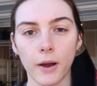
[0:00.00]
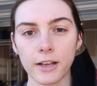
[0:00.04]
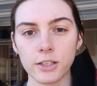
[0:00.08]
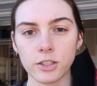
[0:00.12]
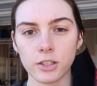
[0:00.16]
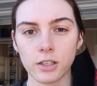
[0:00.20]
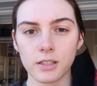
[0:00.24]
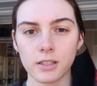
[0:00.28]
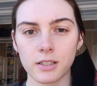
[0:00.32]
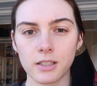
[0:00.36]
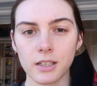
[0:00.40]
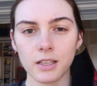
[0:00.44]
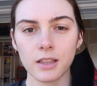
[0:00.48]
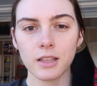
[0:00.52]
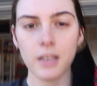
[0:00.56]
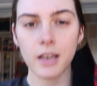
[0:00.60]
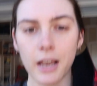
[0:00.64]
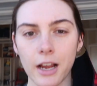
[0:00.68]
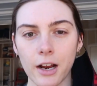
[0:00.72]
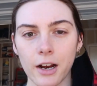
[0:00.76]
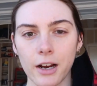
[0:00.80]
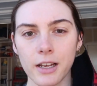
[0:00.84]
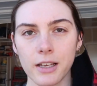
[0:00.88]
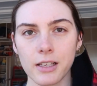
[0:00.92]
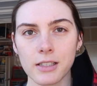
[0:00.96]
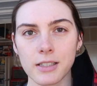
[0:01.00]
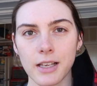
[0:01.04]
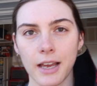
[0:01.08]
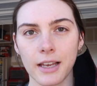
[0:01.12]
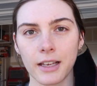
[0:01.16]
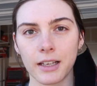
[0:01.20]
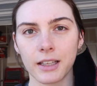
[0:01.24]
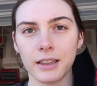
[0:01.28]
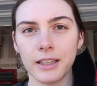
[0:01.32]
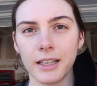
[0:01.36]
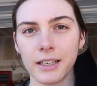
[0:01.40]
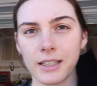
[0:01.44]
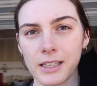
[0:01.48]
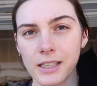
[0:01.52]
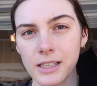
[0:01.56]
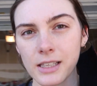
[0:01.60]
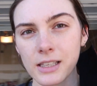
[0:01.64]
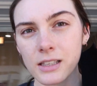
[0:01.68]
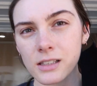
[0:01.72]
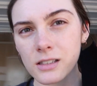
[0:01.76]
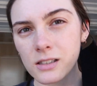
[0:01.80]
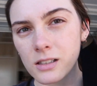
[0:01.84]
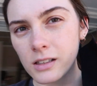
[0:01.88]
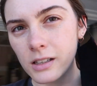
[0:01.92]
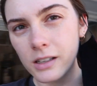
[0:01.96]
I just did the areas I could like
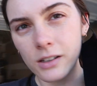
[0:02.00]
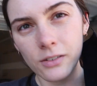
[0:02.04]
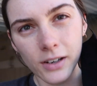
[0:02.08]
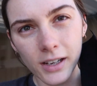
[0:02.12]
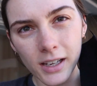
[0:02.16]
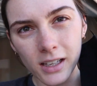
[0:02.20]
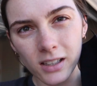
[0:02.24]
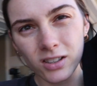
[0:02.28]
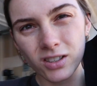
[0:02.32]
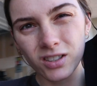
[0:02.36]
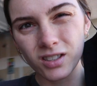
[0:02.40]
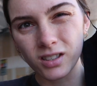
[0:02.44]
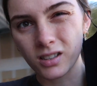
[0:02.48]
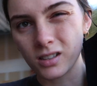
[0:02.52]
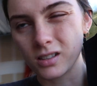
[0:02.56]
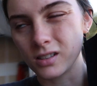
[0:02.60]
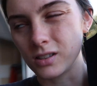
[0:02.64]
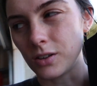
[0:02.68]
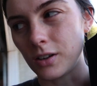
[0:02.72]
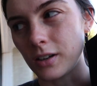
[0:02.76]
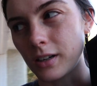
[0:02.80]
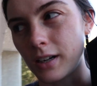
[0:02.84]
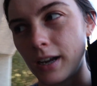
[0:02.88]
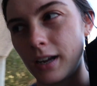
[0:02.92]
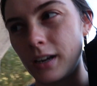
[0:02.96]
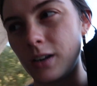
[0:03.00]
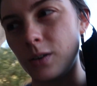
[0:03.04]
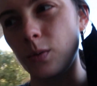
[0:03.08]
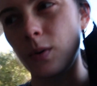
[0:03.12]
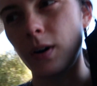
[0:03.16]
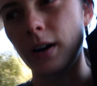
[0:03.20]
easily reach. So I'll kind of